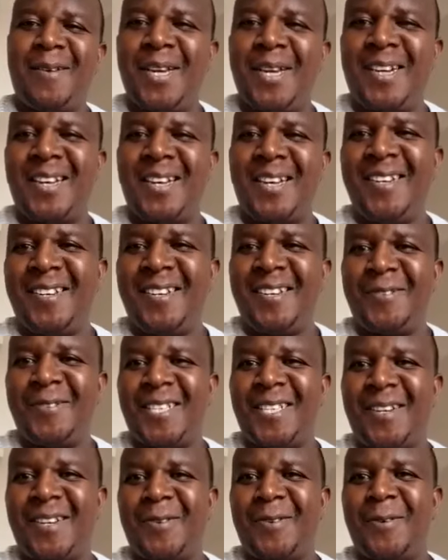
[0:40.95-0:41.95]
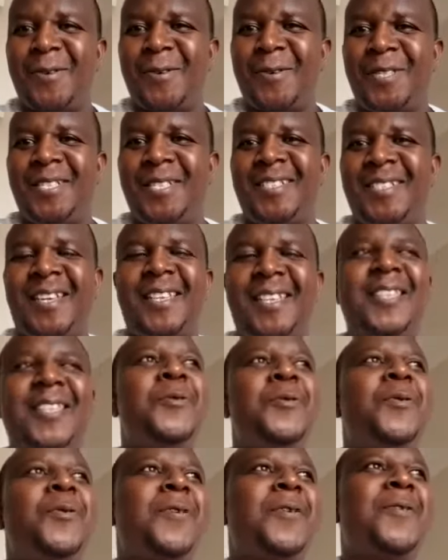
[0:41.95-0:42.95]
you are about to become a
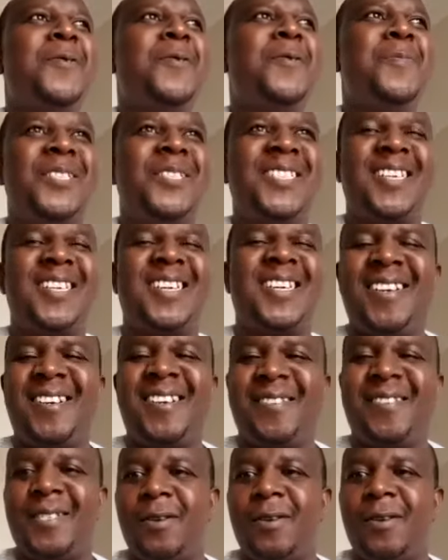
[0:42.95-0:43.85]
clinical psychologist,